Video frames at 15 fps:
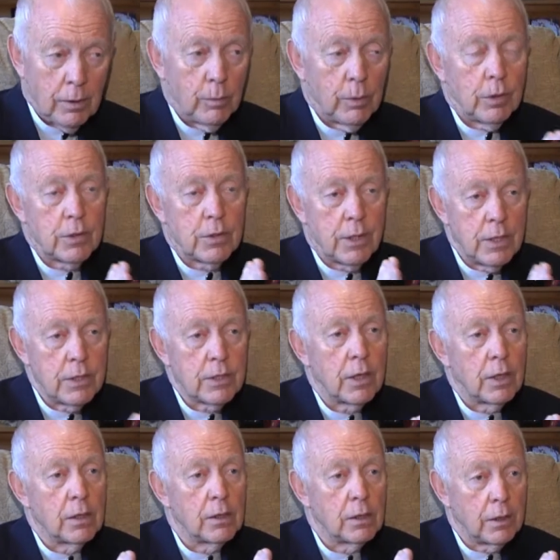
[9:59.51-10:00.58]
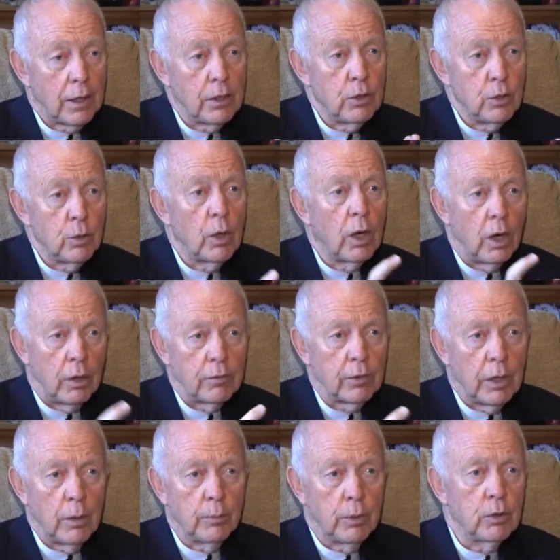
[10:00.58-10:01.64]
because they said, can you do a
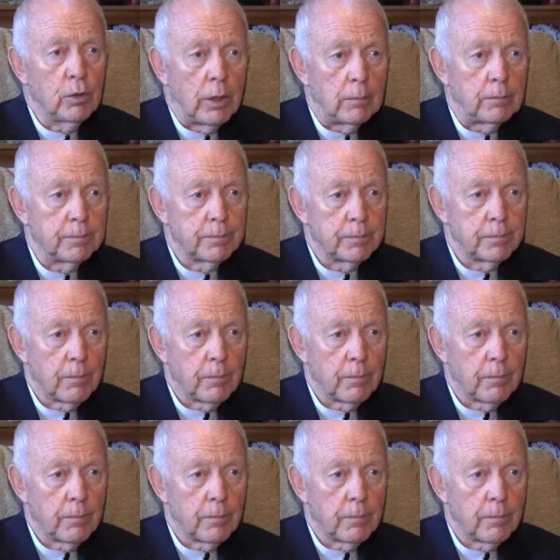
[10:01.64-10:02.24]
half-an-hour program